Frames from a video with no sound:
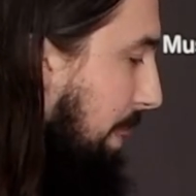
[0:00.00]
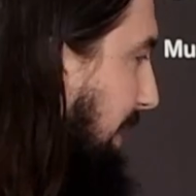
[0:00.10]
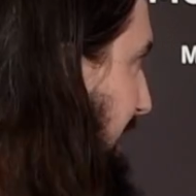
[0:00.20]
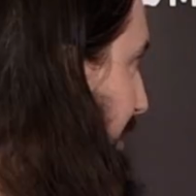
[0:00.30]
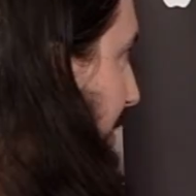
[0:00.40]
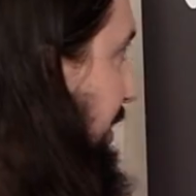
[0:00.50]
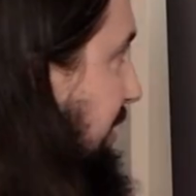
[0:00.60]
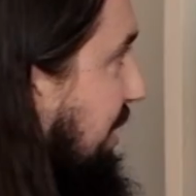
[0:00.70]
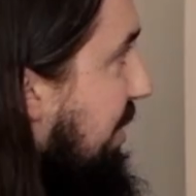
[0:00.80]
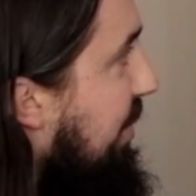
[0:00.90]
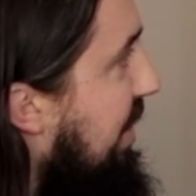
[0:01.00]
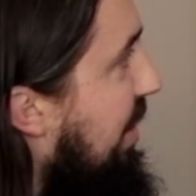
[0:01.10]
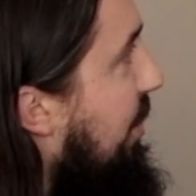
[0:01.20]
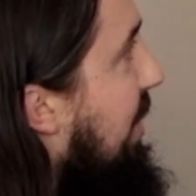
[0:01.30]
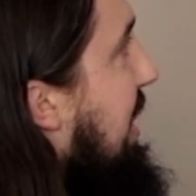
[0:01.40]
And also, you
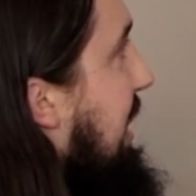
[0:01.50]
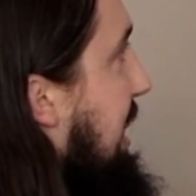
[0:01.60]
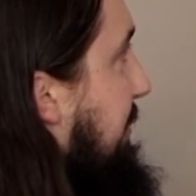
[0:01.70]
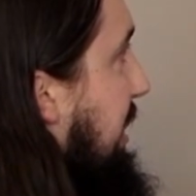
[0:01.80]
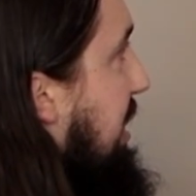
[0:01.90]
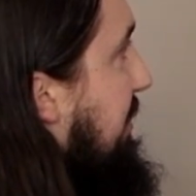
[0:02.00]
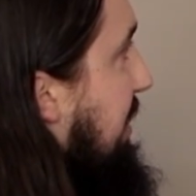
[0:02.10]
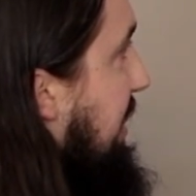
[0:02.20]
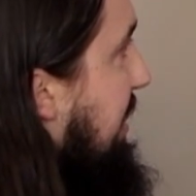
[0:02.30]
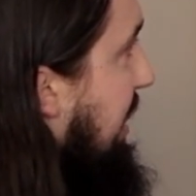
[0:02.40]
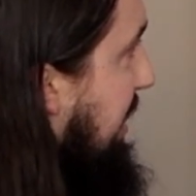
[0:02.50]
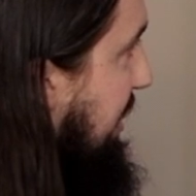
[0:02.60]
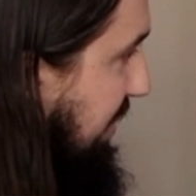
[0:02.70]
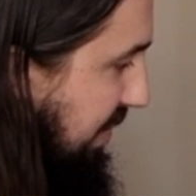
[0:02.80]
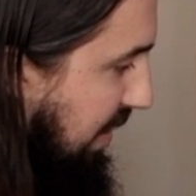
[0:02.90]
know, if any of this
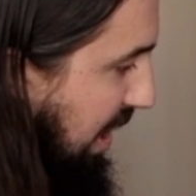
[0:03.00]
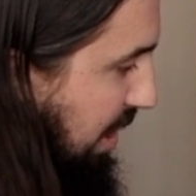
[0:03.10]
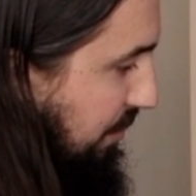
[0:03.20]
is kind